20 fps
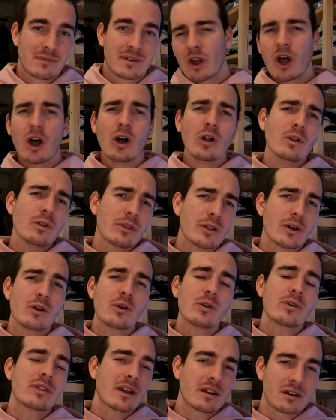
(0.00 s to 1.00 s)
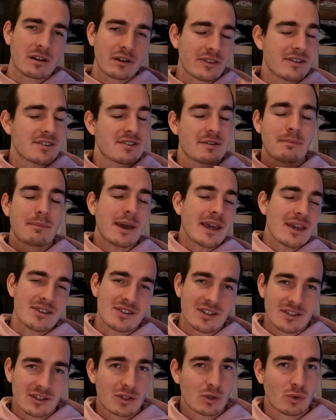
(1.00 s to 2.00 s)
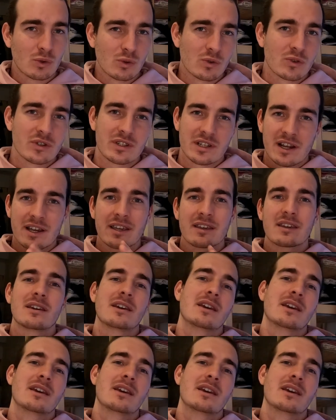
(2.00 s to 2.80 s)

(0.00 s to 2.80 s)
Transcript: So although there are these amazing tools like